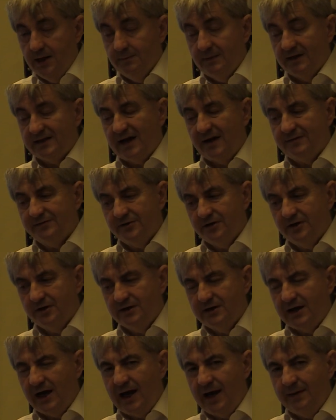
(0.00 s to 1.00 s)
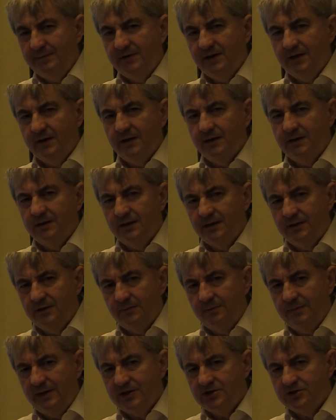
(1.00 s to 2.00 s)
But after a time,
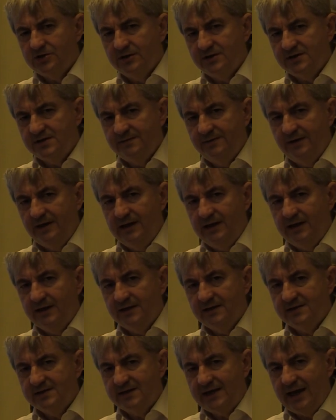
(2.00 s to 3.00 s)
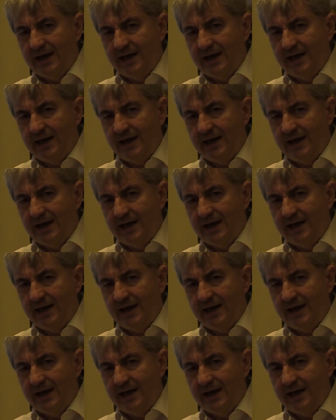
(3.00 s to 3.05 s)
the patient's feelings